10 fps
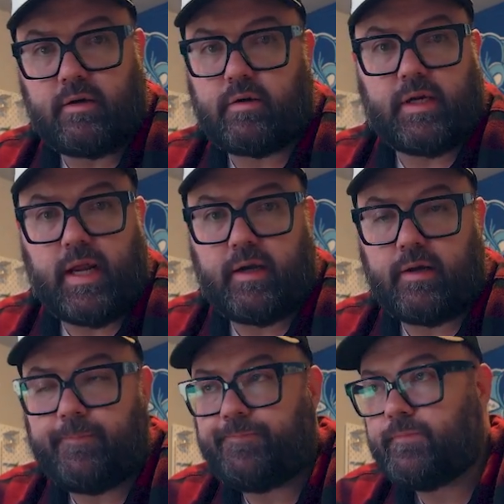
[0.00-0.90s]
or
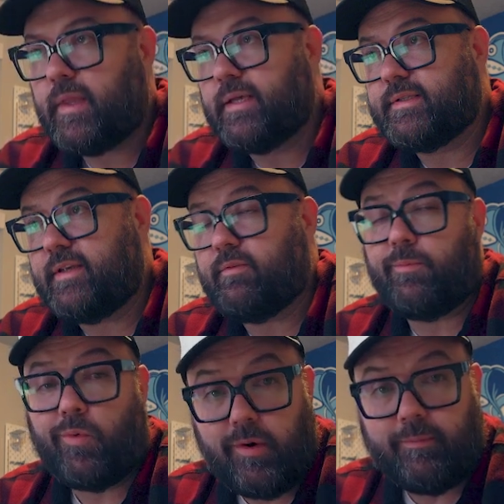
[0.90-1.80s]
creator, it's even
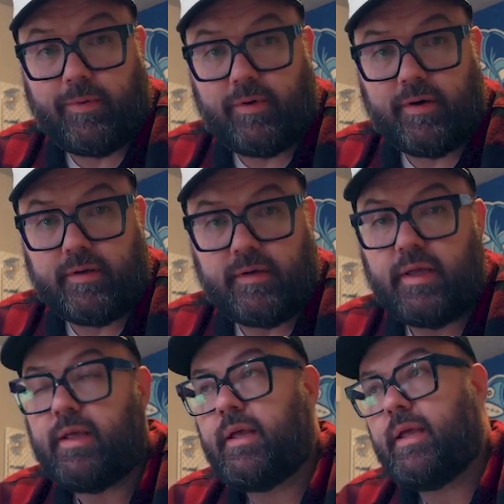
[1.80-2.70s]
more important
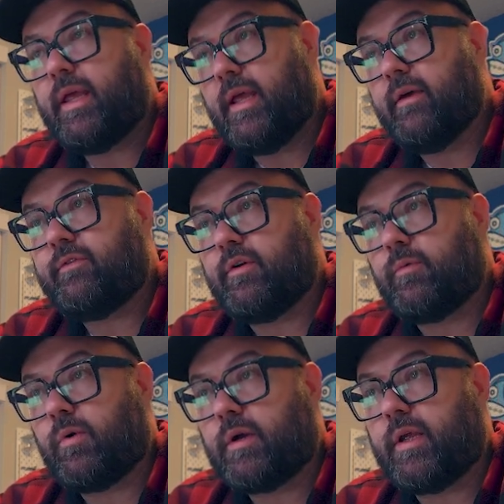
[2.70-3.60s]
if you're
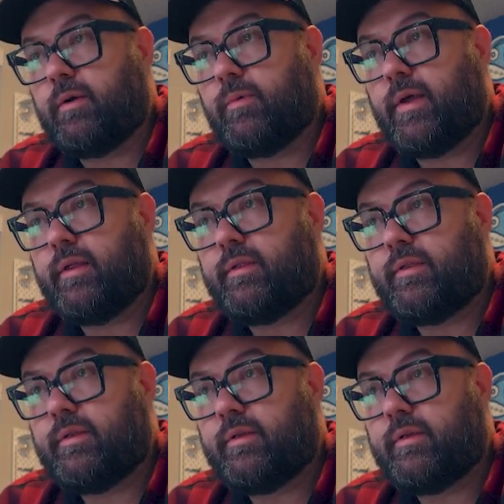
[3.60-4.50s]
working
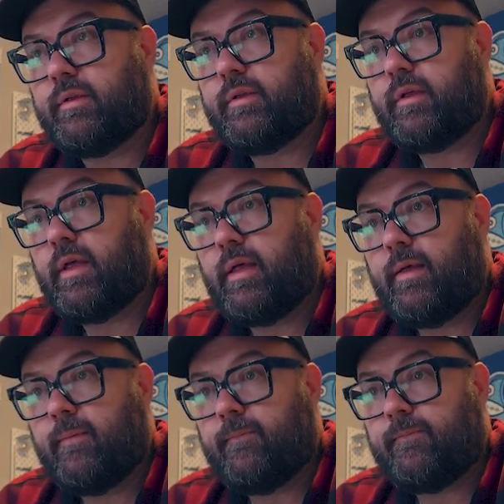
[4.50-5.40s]
with,
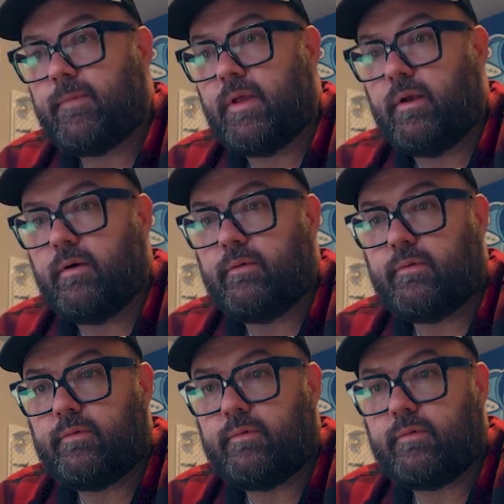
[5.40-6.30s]

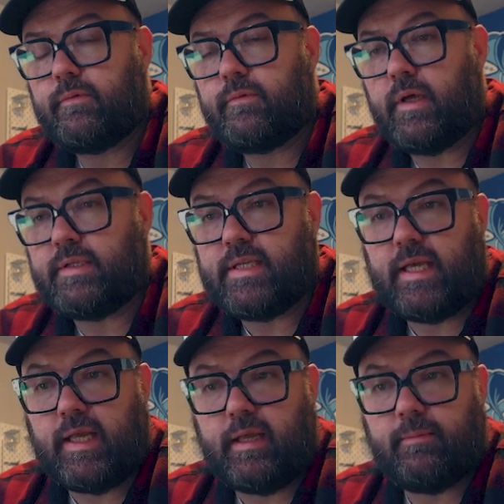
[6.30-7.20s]
a
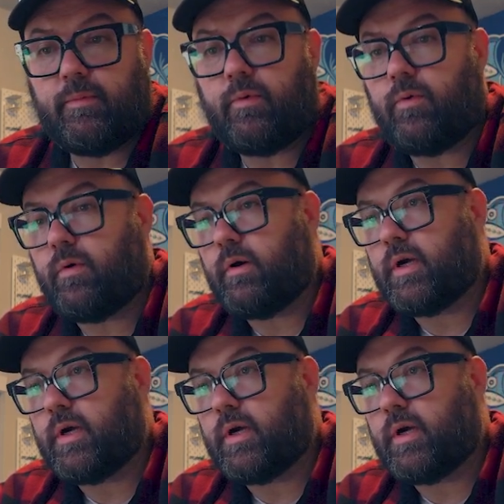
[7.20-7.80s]
team or a